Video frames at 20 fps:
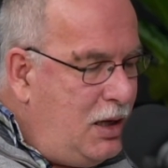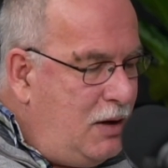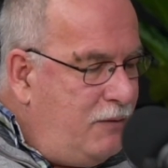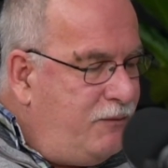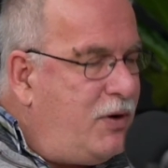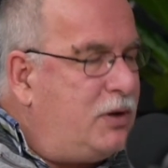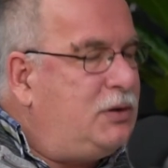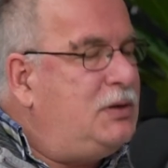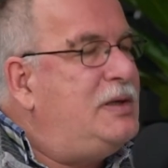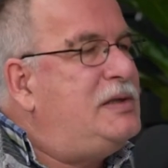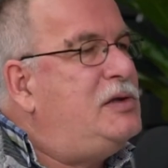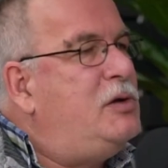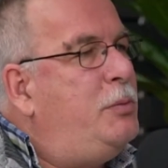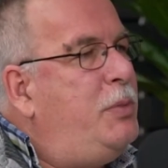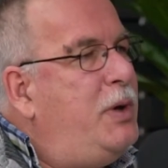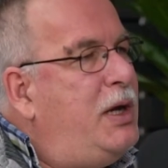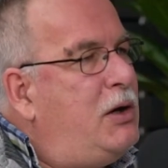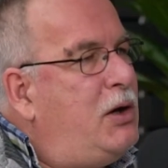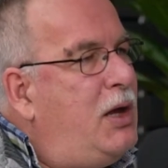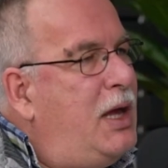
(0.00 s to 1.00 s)
What is
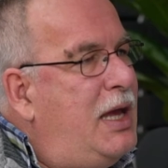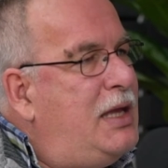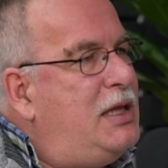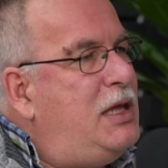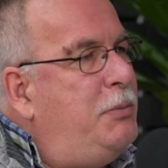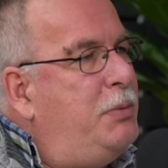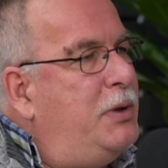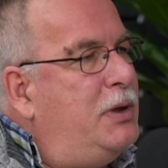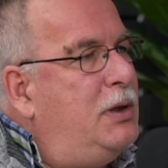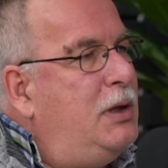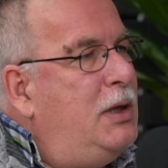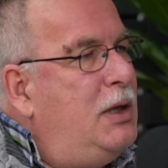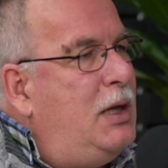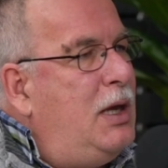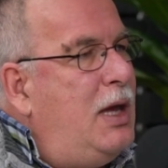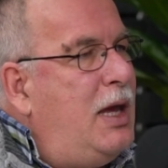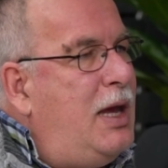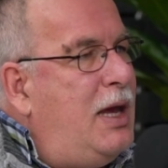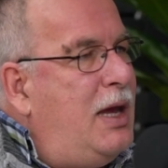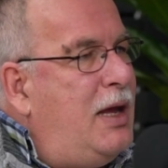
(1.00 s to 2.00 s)
Lubera Edible
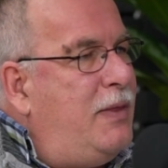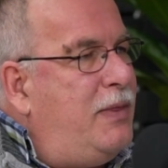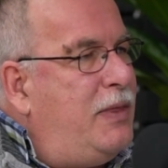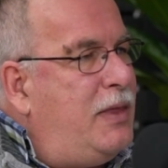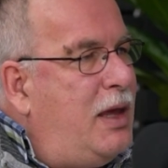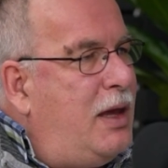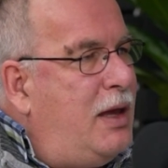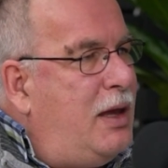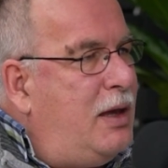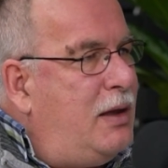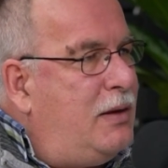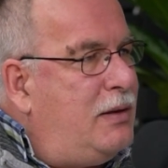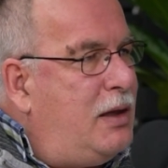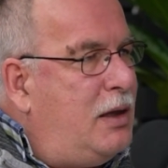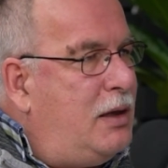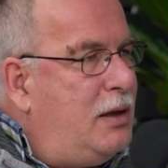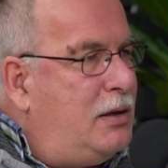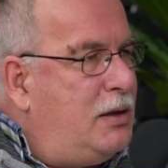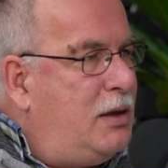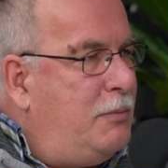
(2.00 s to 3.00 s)
and
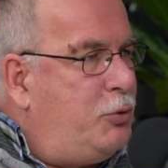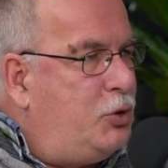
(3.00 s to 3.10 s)
the